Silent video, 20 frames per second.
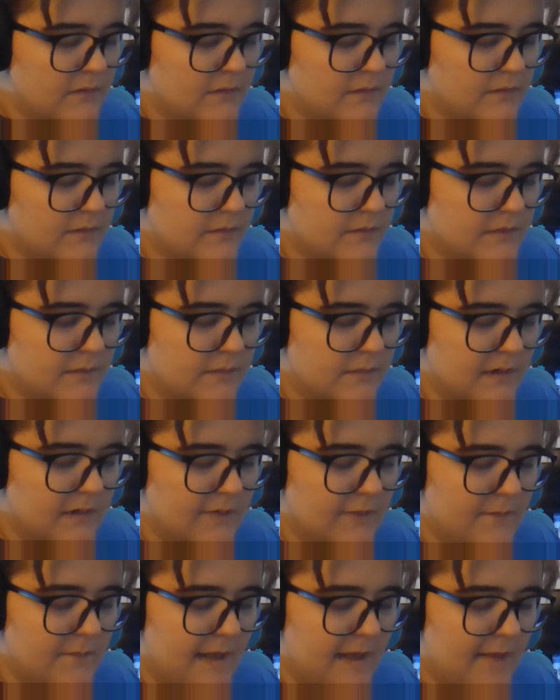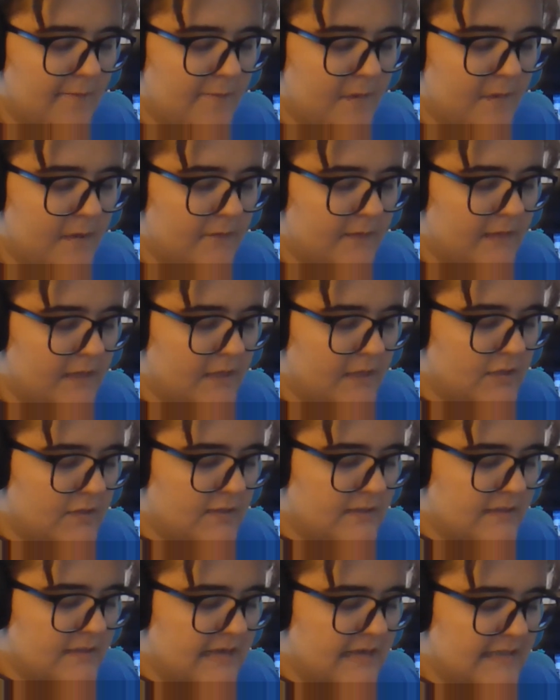sols to do whatever MAV
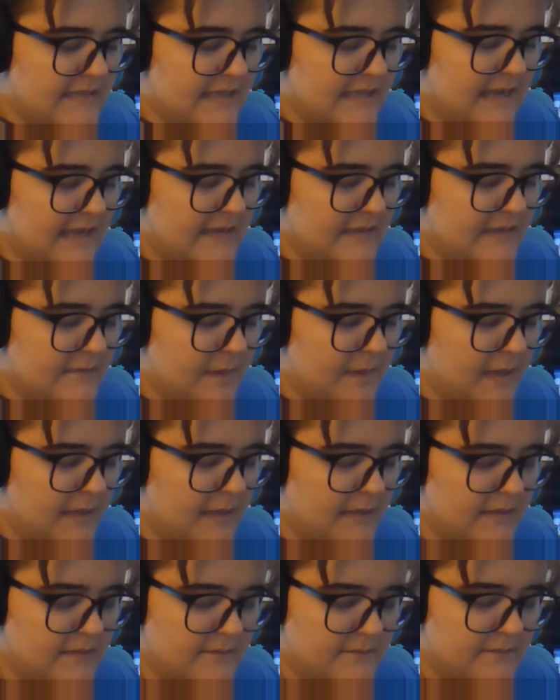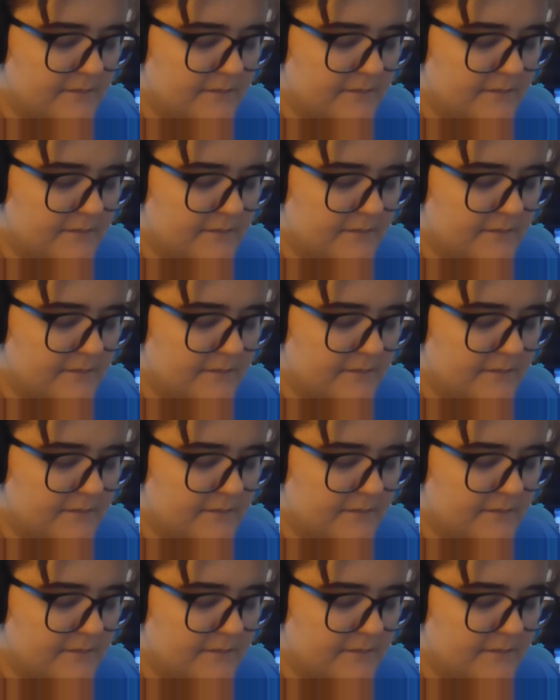modifications NASA has in mind.